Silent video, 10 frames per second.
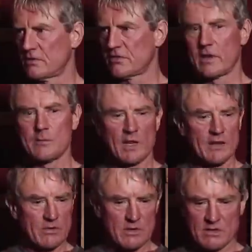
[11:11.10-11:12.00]
The same
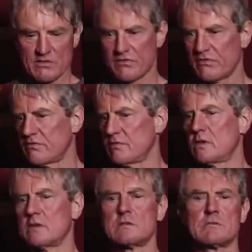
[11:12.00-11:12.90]
level of,
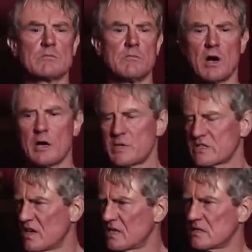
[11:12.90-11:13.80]
you know, mob
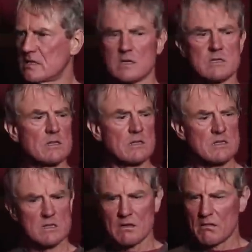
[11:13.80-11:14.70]

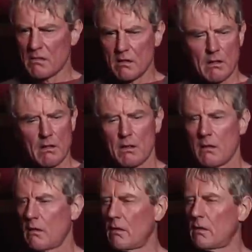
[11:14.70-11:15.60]
assassinations and,
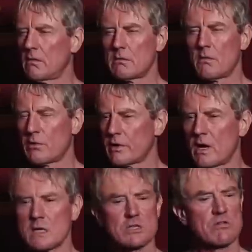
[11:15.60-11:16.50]
you know,
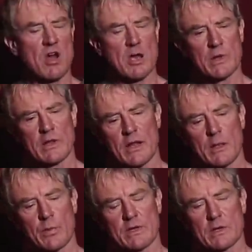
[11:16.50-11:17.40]
organized crime. And
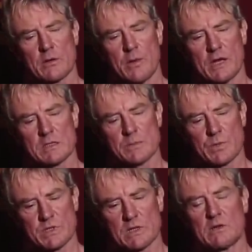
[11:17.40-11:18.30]
but Quebec is
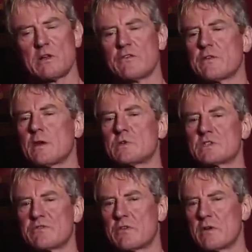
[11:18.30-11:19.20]
particularly
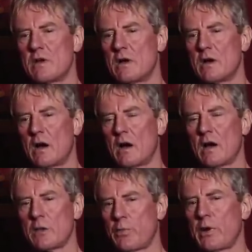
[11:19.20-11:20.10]
famous for
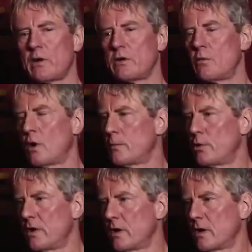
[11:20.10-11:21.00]
high-powered
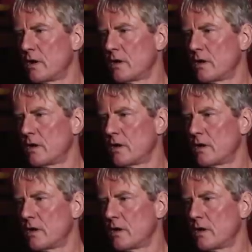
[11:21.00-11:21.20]
robbery,